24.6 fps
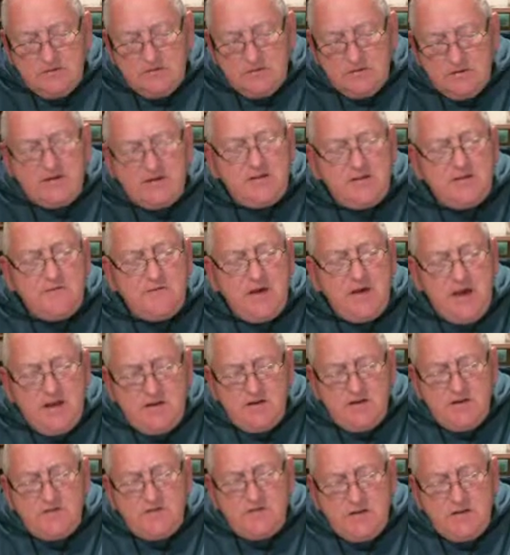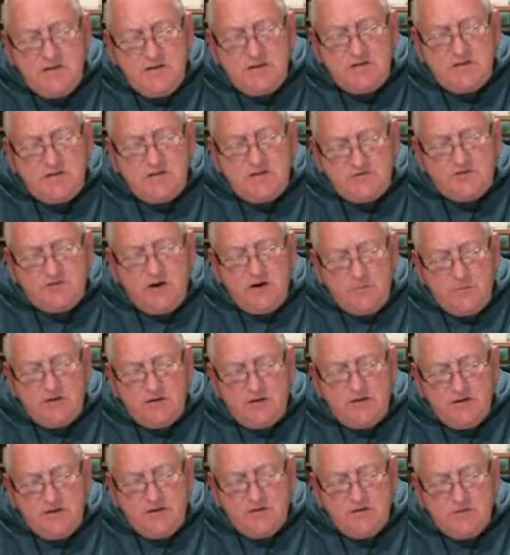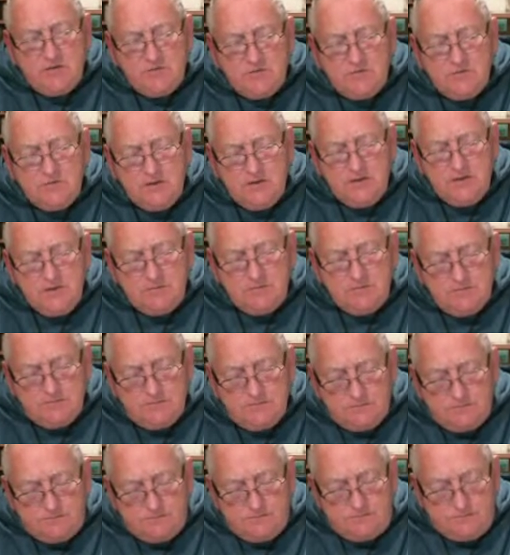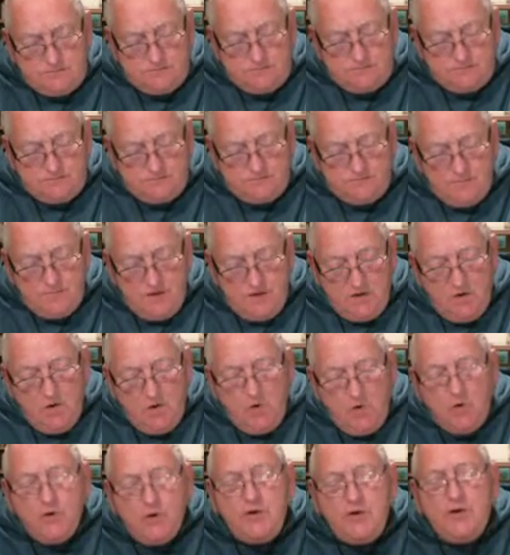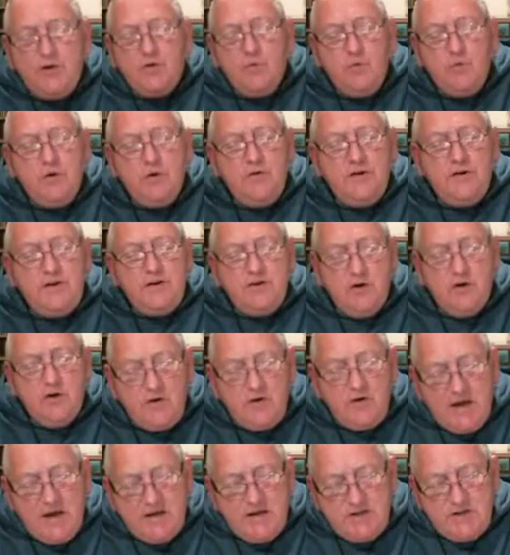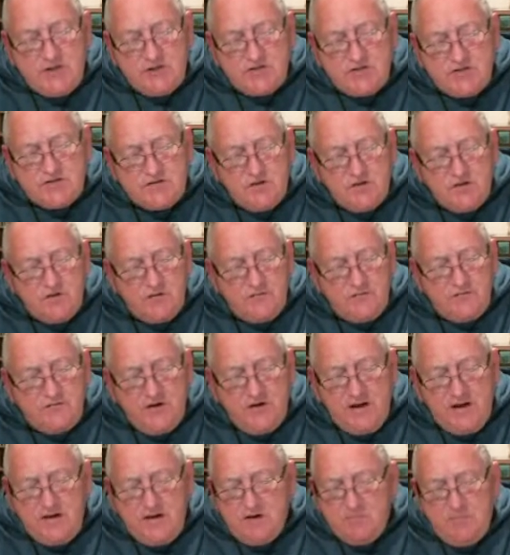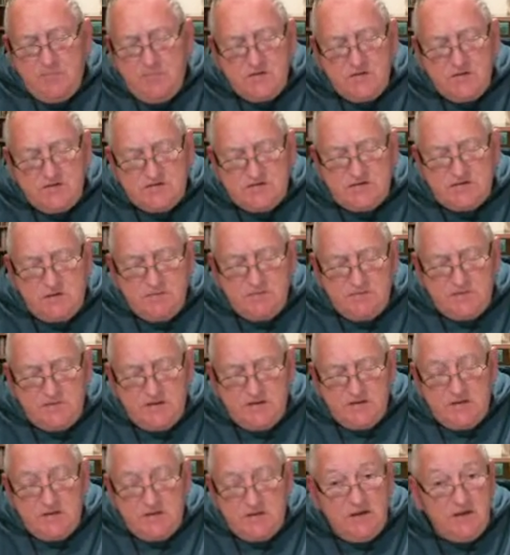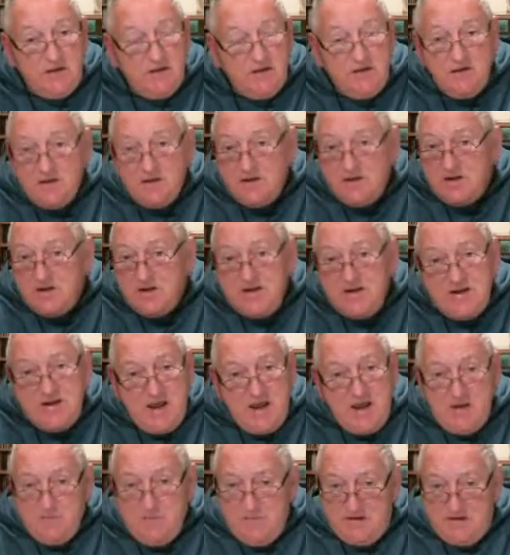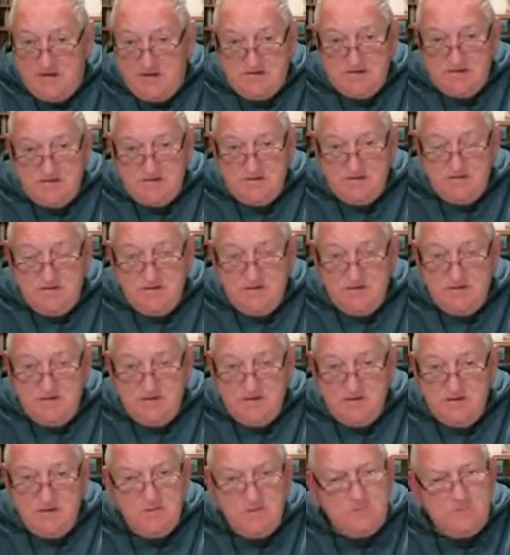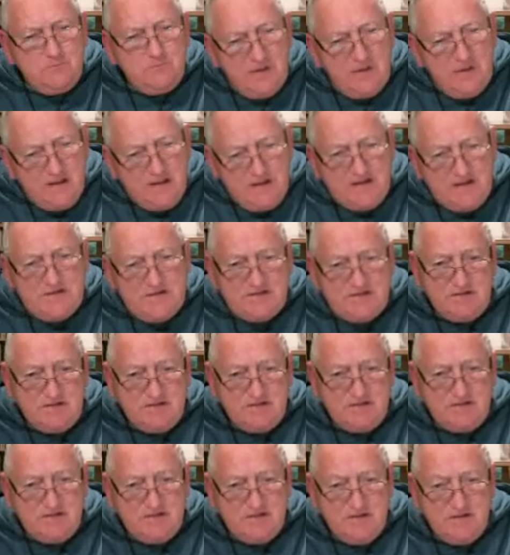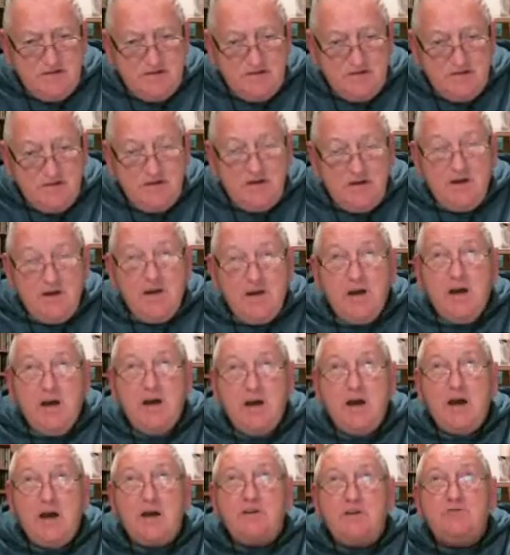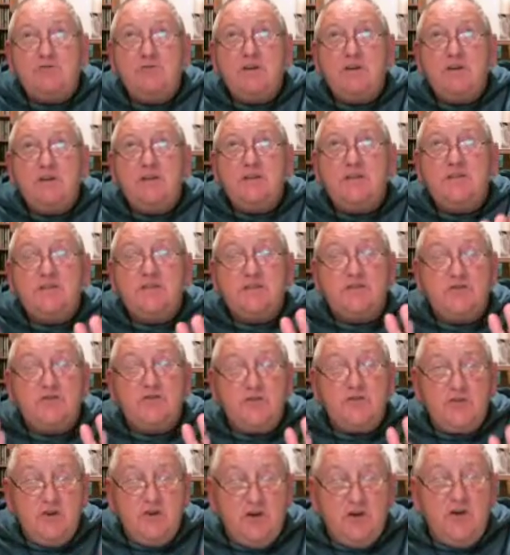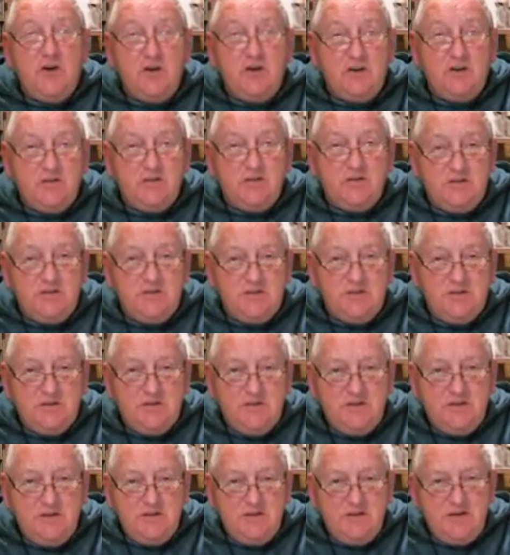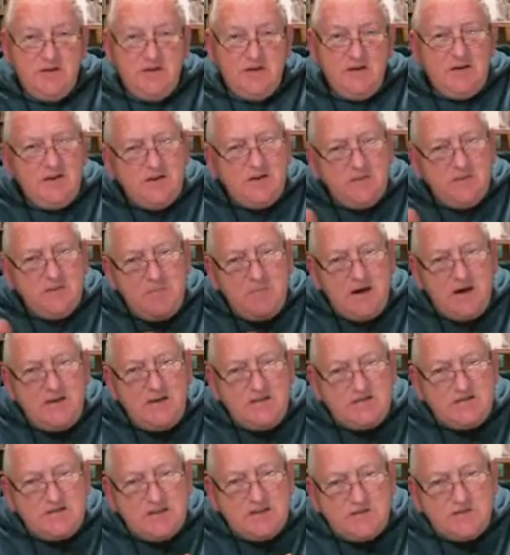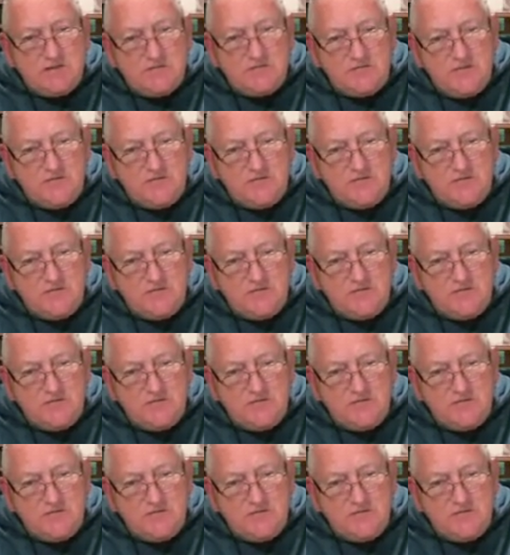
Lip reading: And if anything is troubling you, or you're worried or anxious or afraid about something, name it, bless it, and release it to God in a mindset of